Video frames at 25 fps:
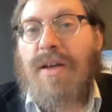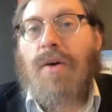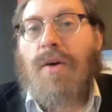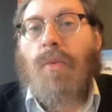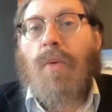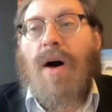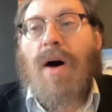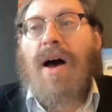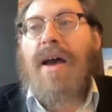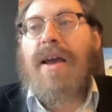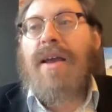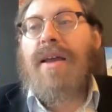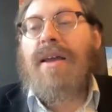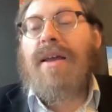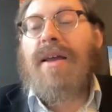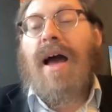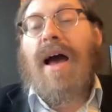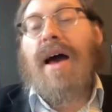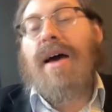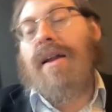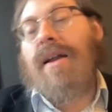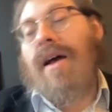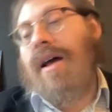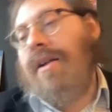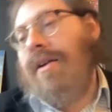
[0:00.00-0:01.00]
Why?
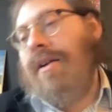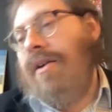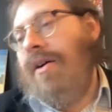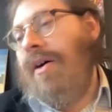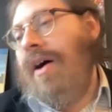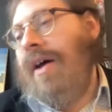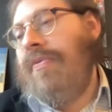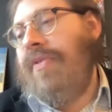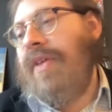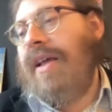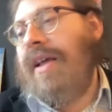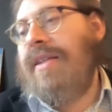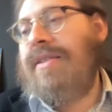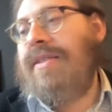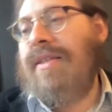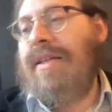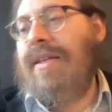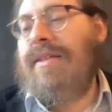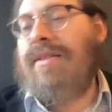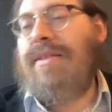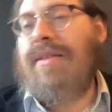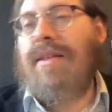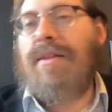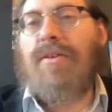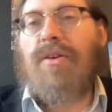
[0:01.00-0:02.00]
I, I, don't know. I think it's
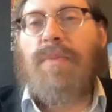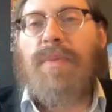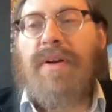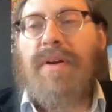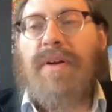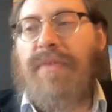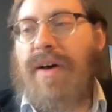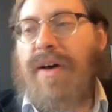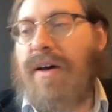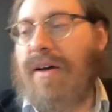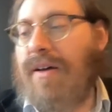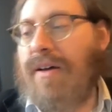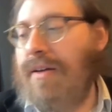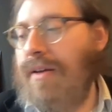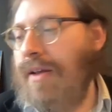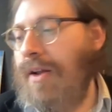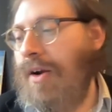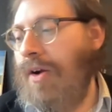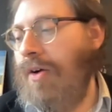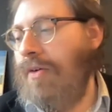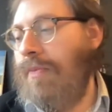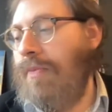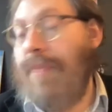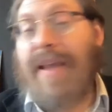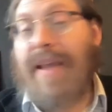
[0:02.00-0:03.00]
it's a little bit of a you
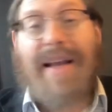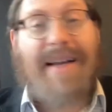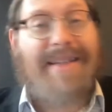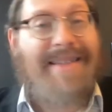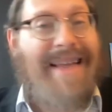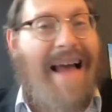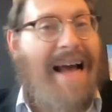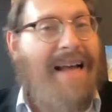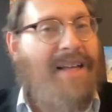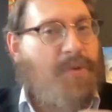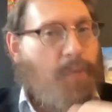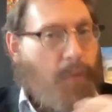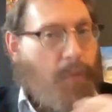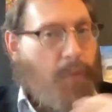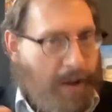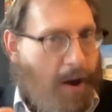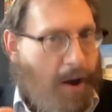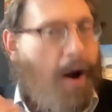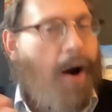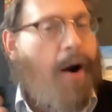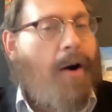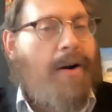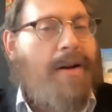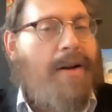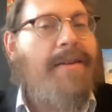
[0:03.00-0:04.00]
know because as we
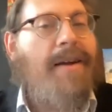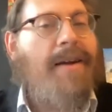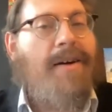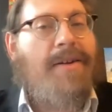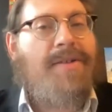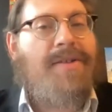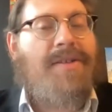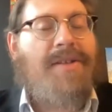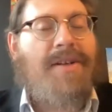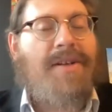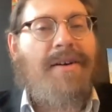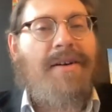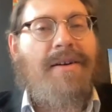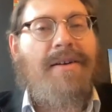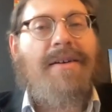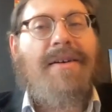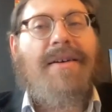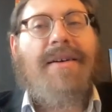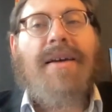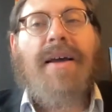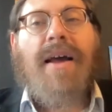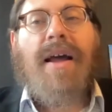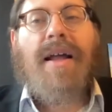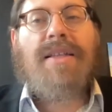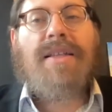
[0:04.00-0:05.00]
are adults here,
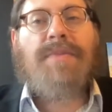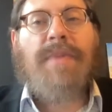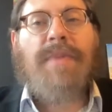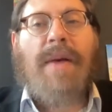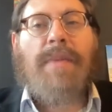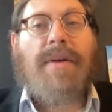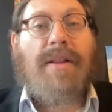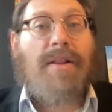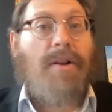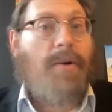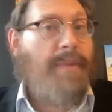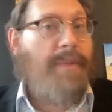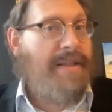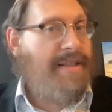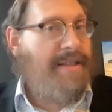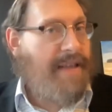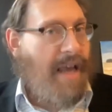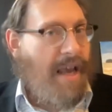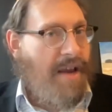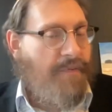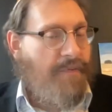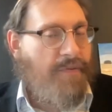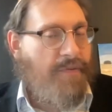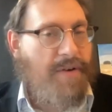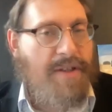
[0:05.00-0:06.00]
it's maybe a little bit
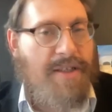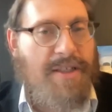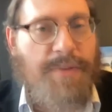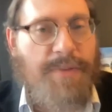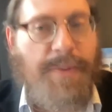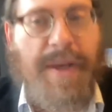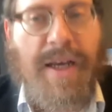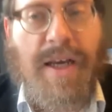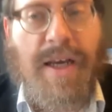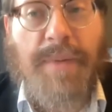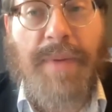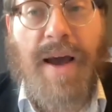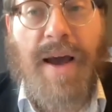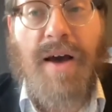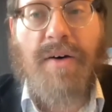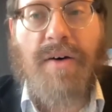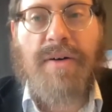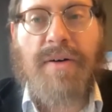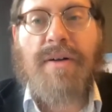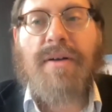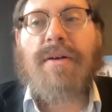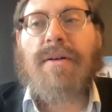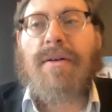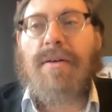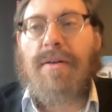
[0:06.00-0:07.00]
safer to speak
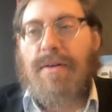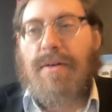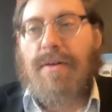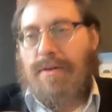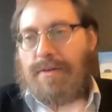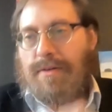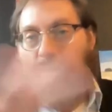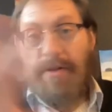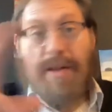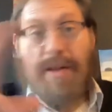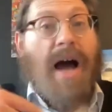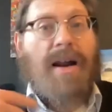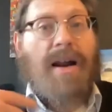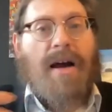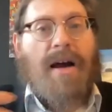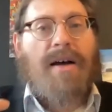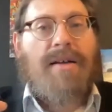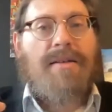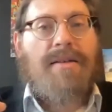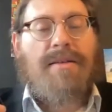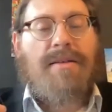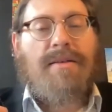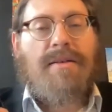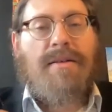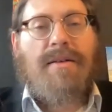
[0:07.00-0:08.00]
about not
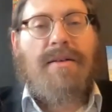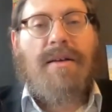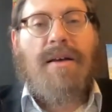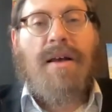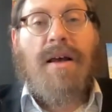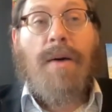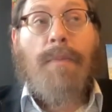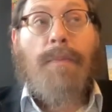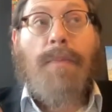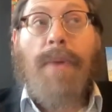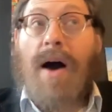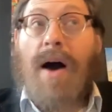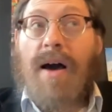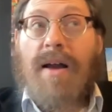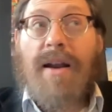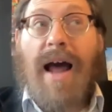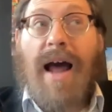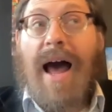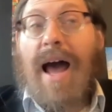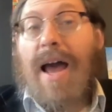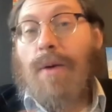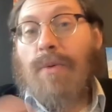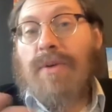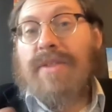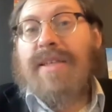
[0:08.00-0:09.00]
us. But
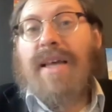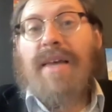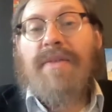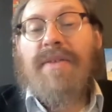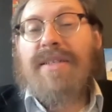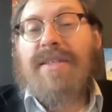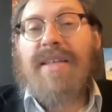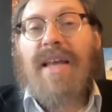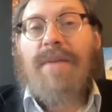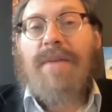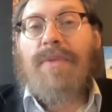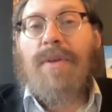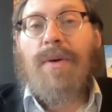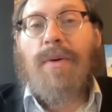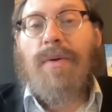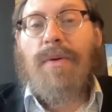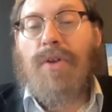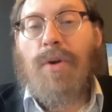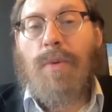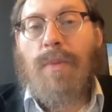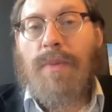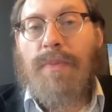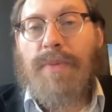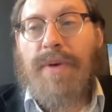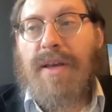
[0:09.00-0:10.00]
I would say the same thing with
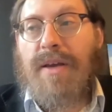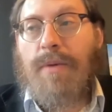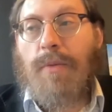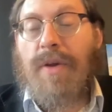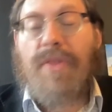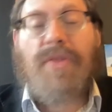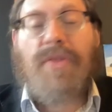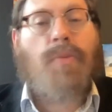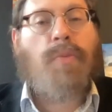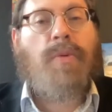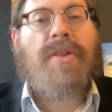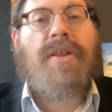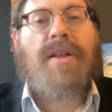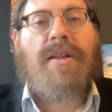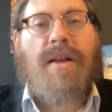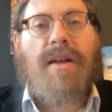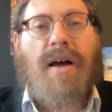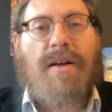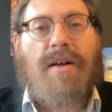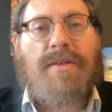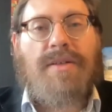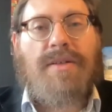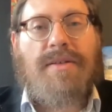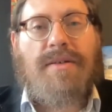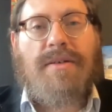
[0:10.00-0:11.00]
human being with with
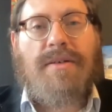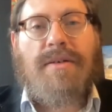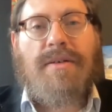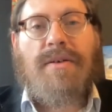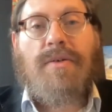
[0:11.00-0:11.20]
adults.